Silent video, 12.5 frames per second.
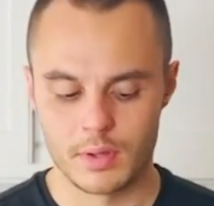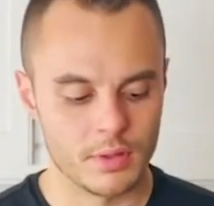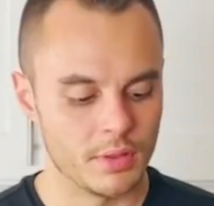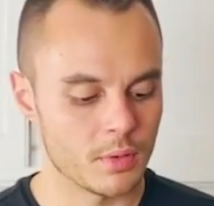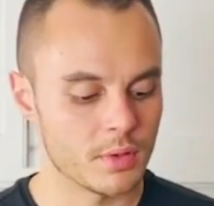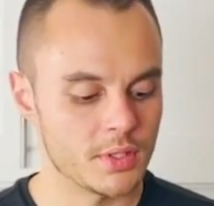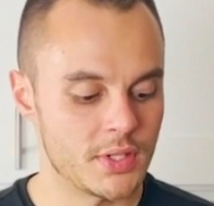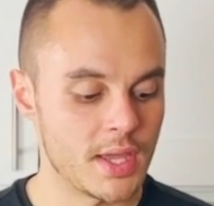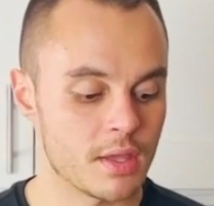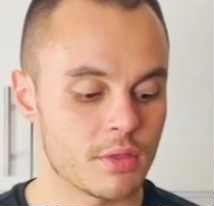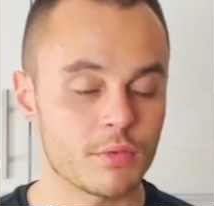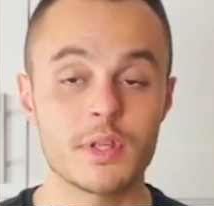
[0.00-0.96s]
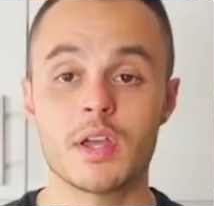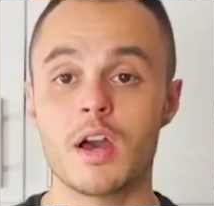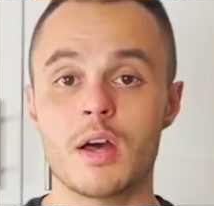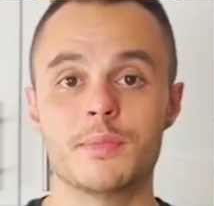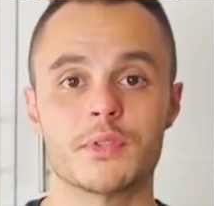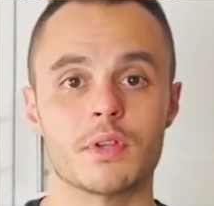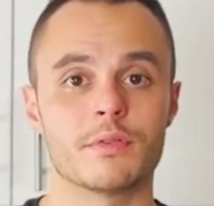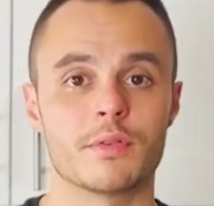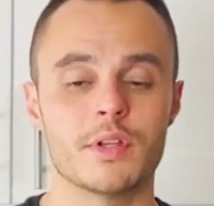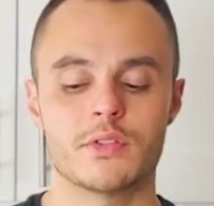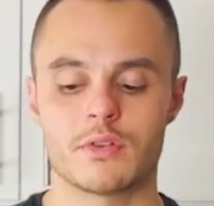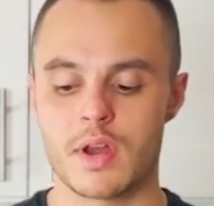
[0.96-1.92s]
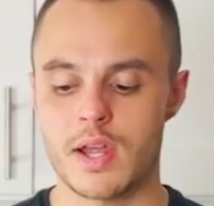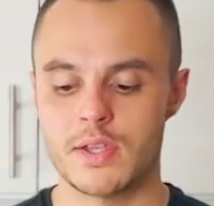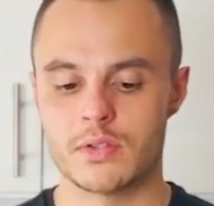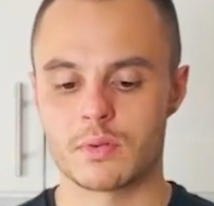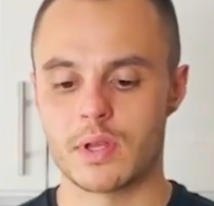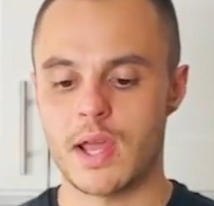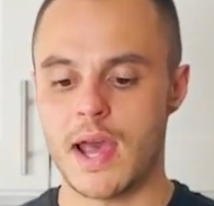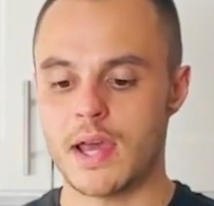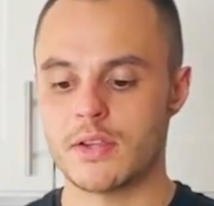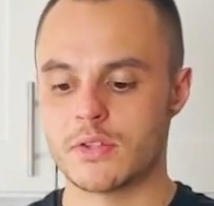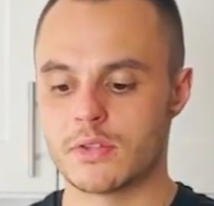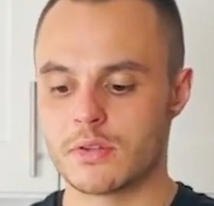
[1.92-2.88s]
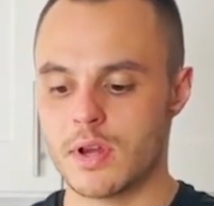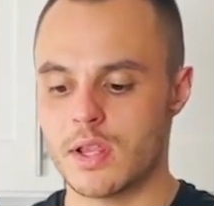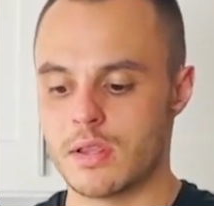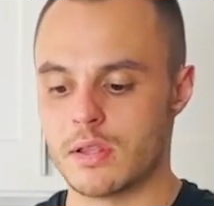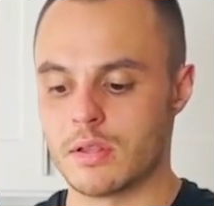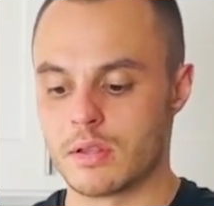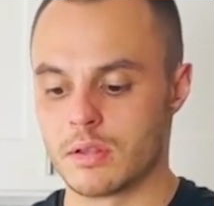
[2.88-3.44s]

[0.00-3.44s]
Then we're gonna take 3 cups of rinsed rice and we're gonna add it straight in.